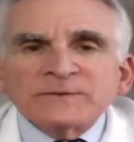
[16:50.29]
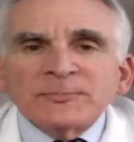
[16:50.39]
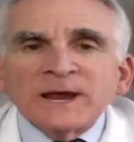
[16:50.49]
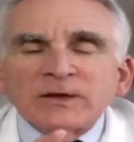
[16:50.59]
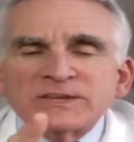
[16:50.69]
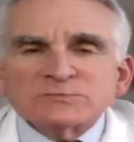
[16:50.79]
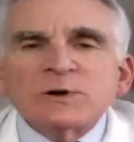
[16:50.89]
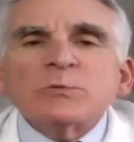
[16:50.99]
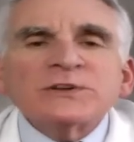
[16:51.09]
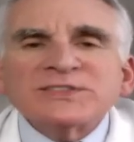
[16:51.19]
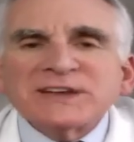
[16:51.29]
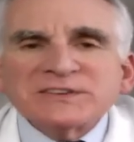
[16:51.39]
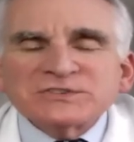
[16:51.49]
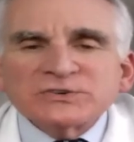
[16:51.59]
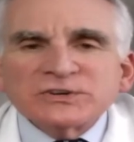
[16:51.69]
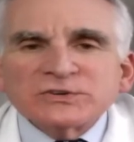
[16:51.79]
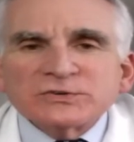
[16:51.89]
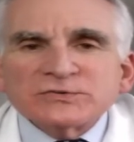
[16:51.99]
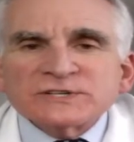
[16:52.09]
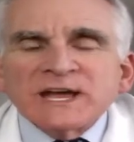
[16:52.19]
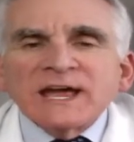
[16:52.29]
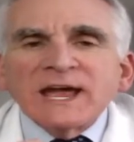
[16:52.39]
Now, there's one more thing that you can use,